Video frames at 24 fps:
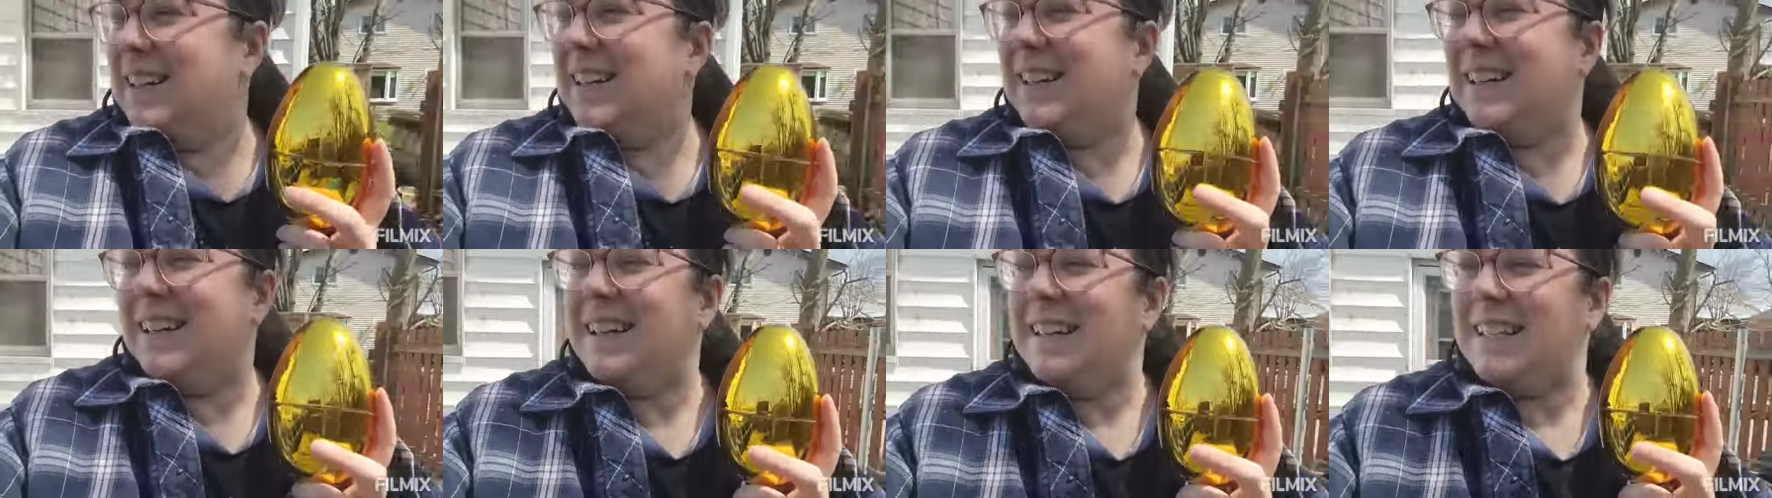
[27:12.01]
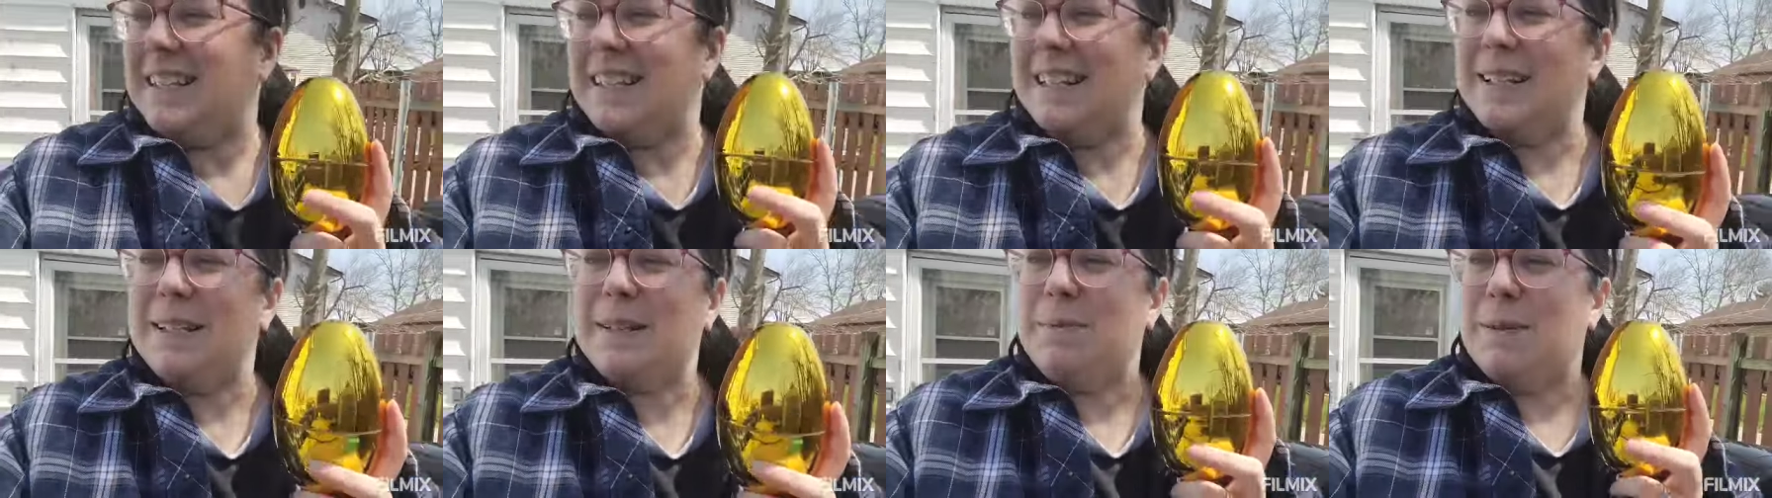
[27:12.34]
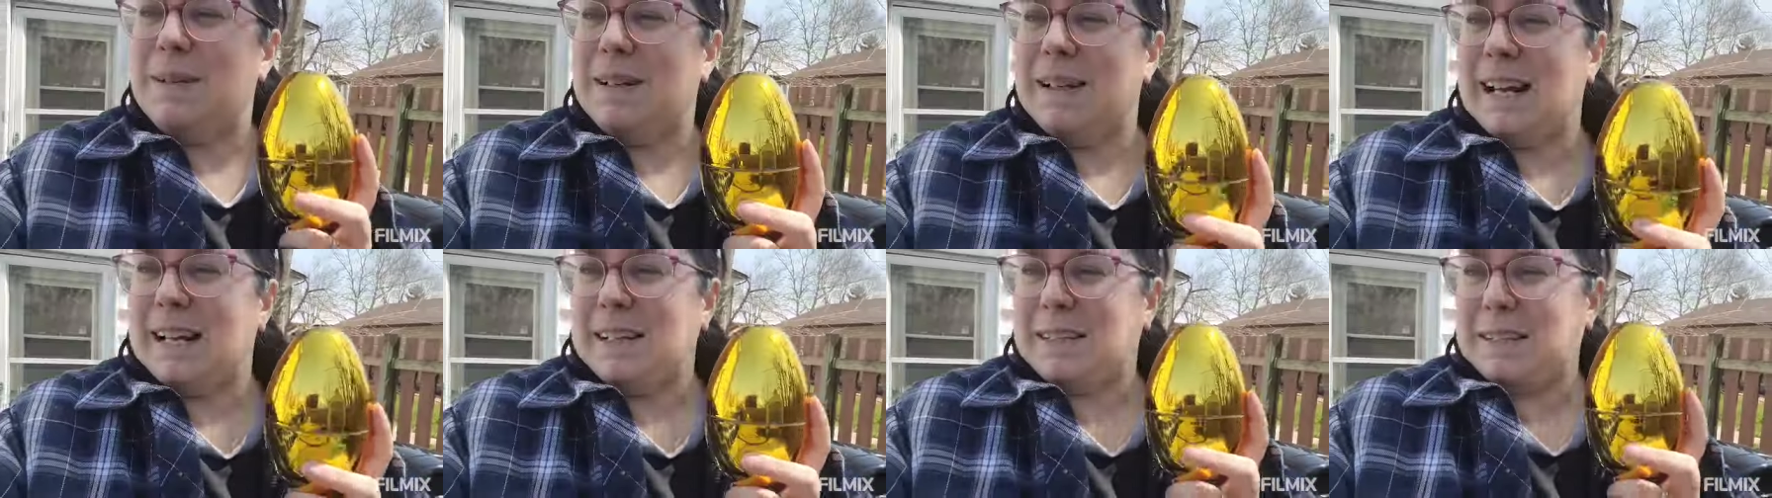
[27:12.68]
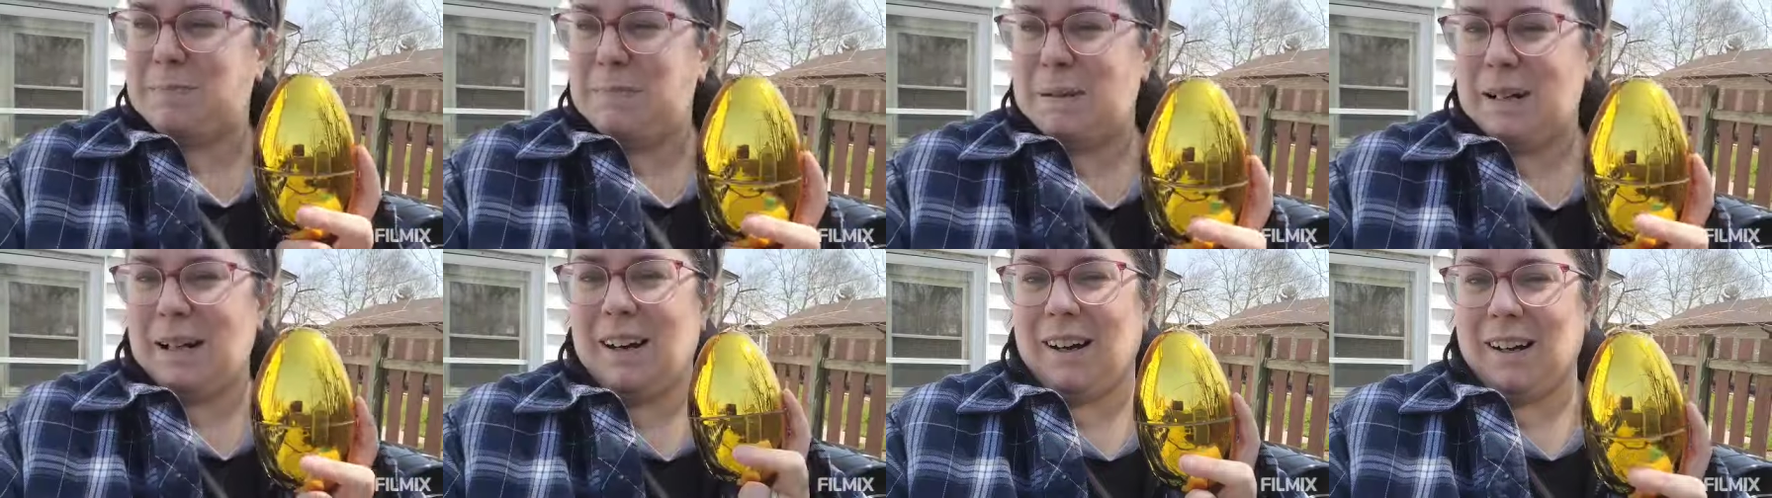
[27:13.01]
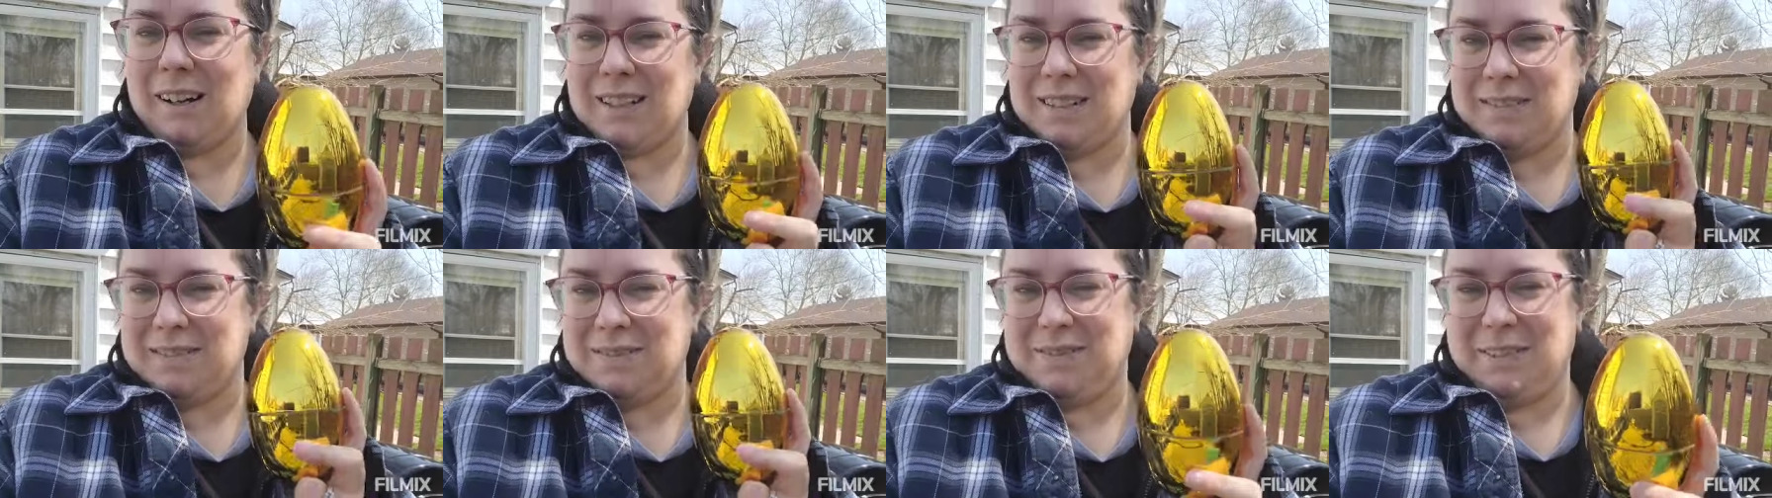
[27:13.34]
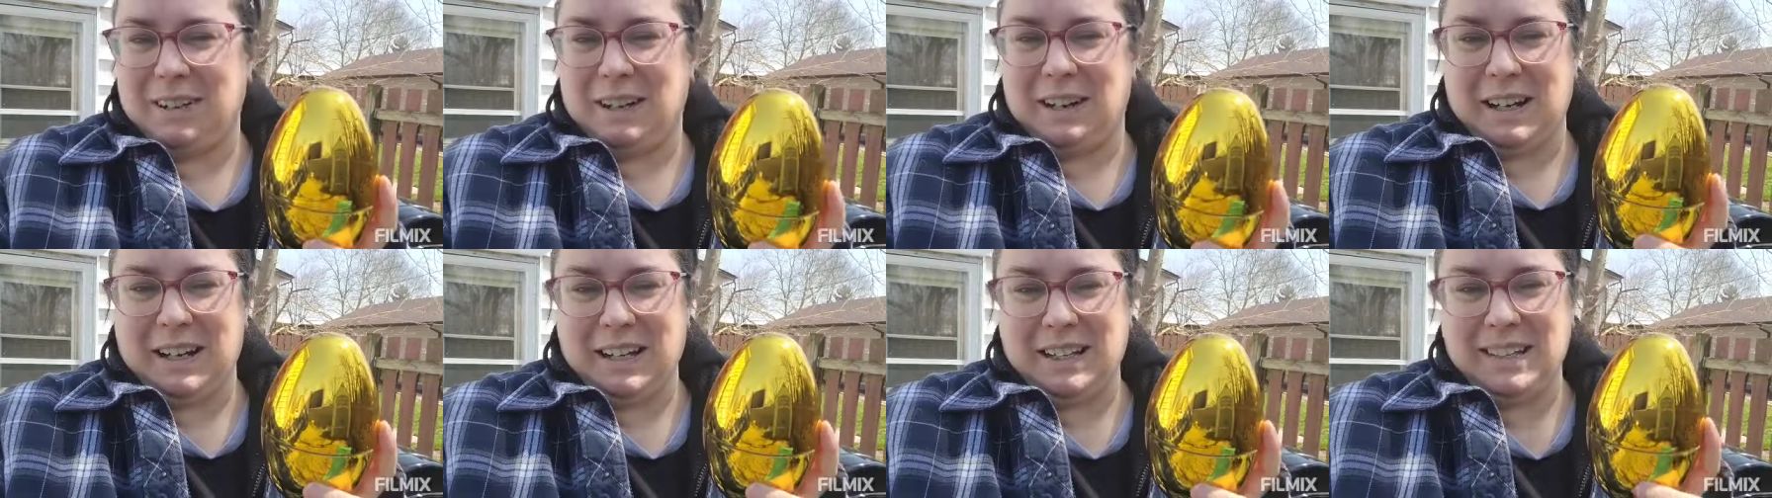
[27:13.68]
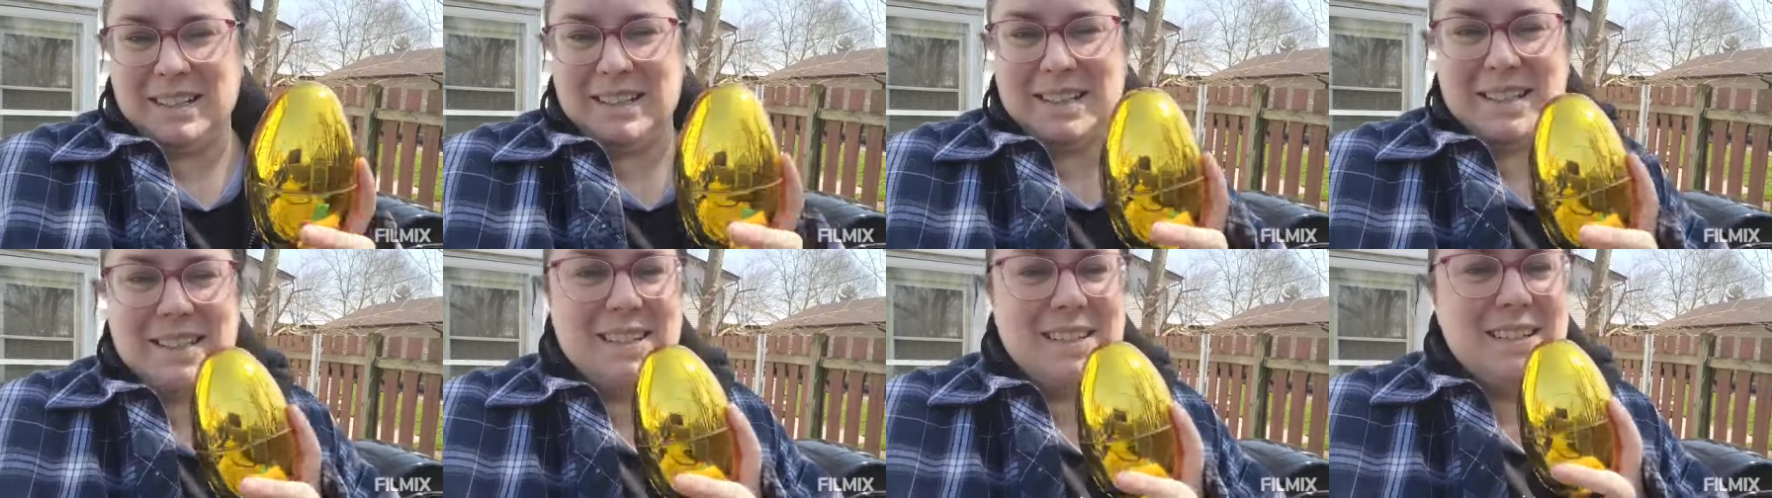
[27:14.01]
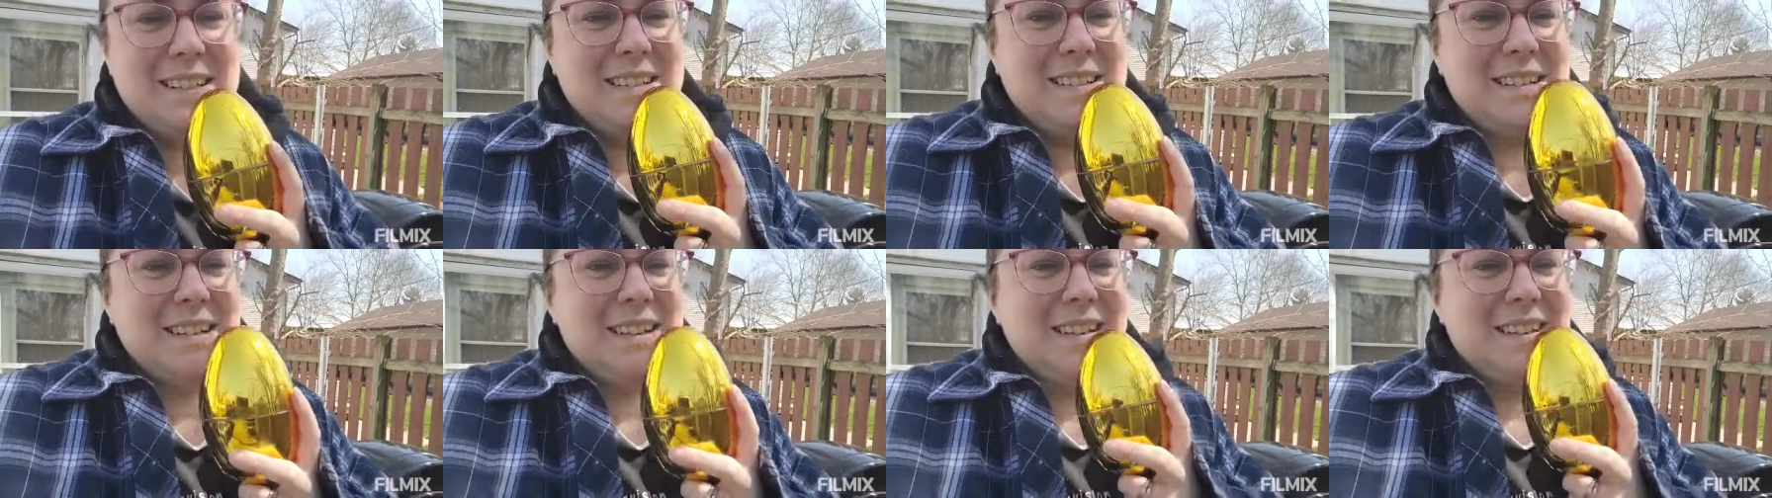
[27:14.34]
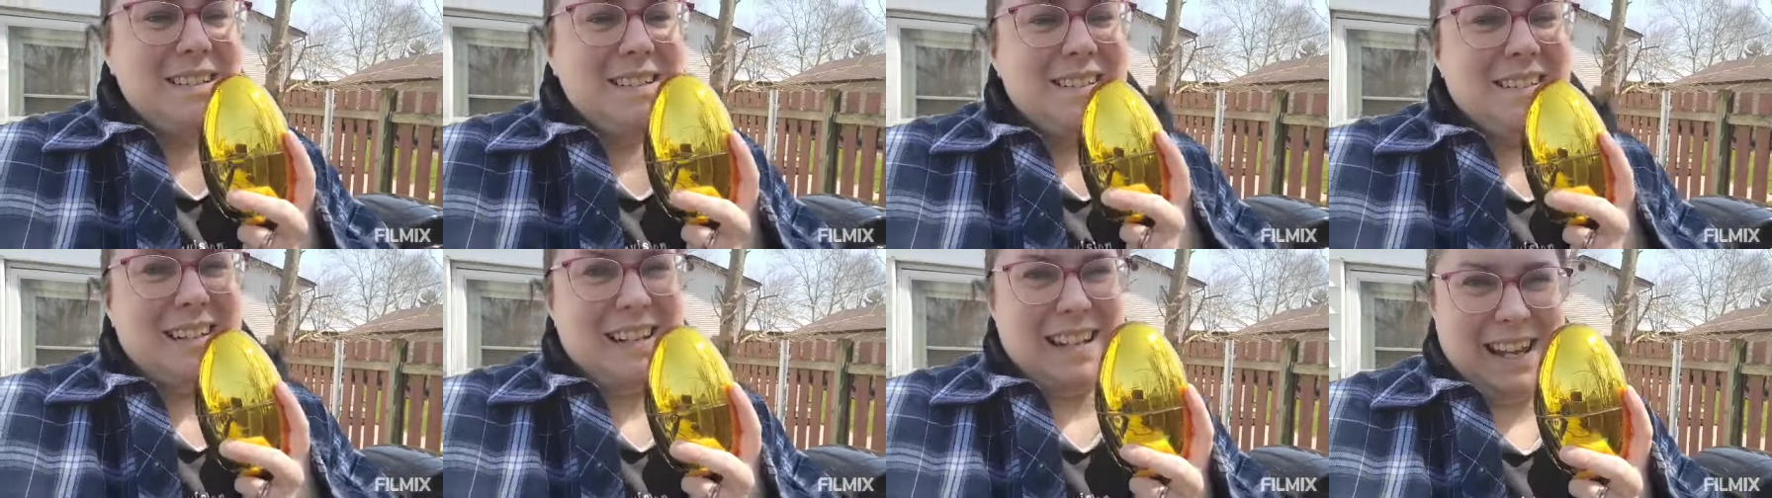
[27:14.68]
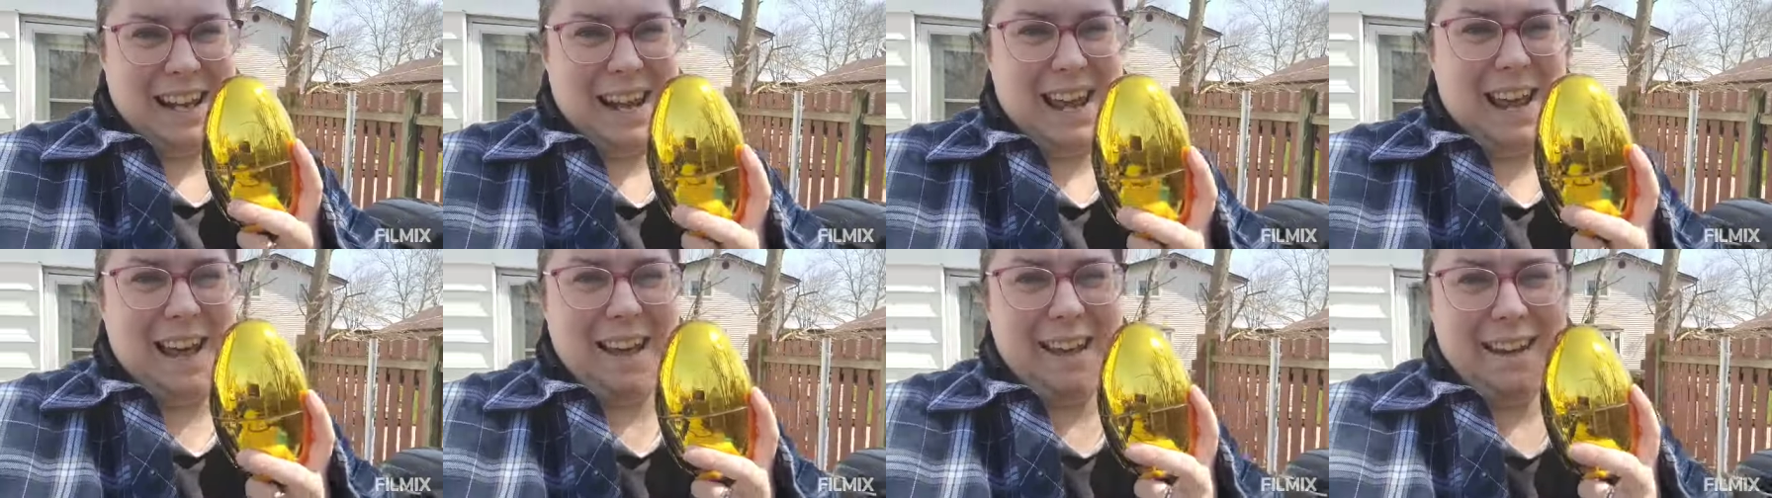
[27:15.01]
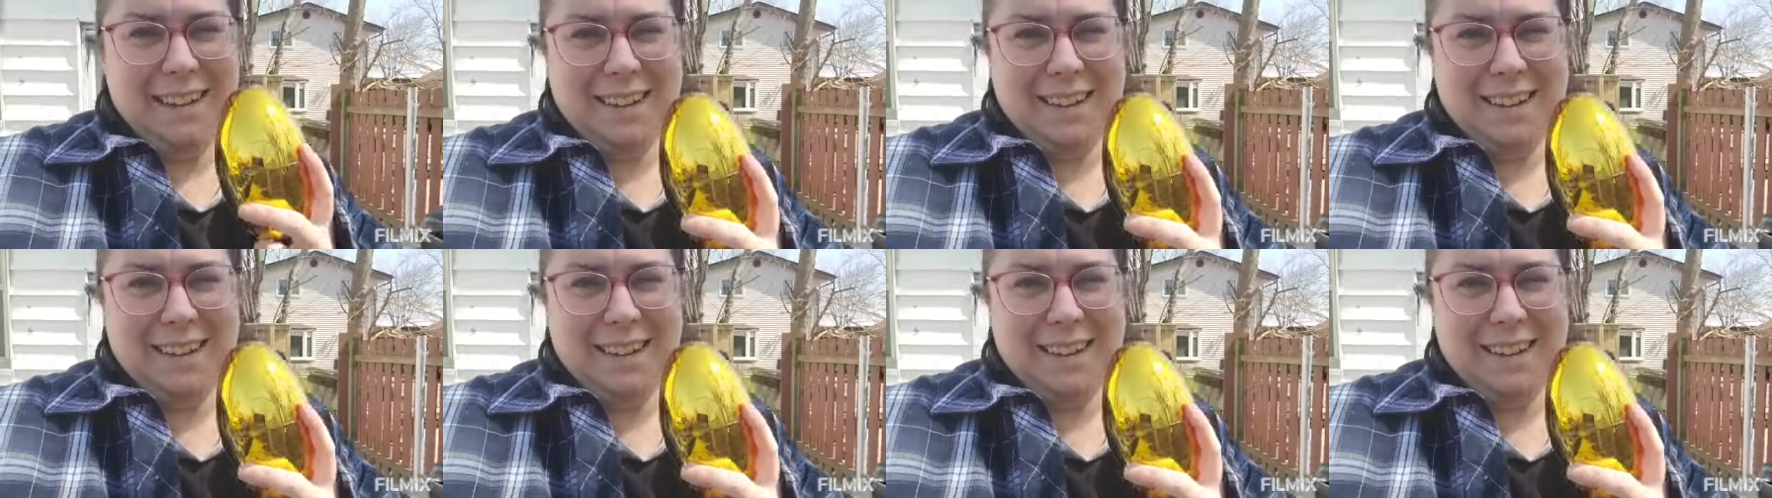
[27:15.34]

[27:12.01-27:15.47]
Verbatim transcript: Cause this one has to be hard to find. Yeah.